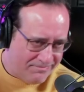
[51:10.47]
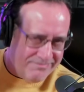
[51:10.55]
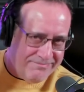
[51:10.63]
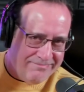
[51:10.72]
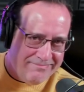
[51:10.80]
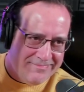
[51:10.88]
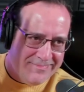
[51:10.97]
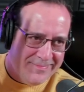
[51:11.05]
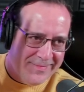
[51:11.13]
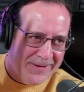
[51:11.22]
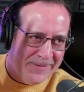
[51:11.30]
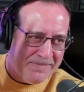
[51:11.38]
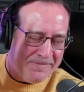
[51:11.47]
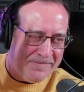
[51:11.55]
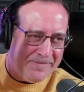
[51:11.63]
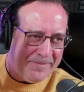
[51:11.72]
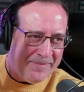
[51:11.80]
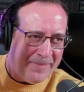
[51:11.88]

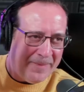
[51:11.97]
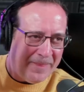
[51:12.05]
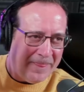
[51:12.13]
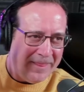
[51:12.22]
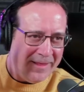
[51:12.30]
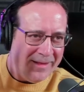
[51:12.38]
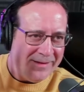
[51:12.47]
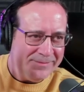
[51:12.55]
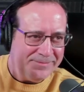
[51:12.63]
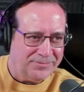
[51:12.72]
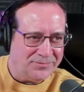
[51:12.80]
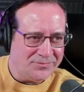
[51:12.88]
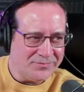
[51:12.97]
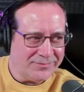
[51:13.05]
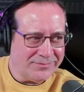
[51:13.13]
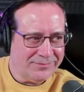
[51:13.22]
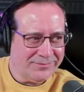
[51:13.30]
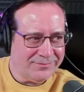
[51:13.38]

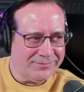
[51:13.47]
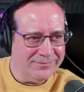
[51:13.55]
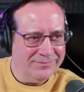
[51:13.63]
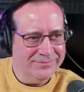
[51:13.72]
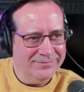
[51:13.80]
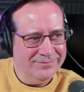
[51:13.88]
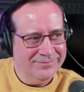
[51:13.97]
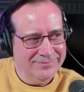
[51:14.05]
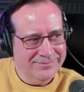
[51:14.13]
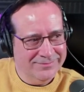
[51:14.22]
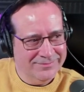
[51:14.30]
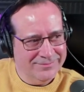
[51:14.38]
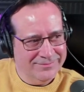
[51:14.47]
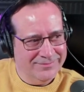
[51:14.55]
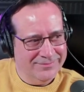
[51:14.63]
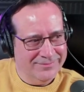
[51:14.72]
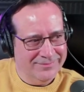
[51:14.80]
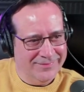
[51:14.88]

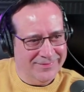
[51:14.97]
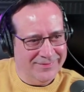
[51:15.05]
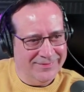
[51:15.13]
(silent)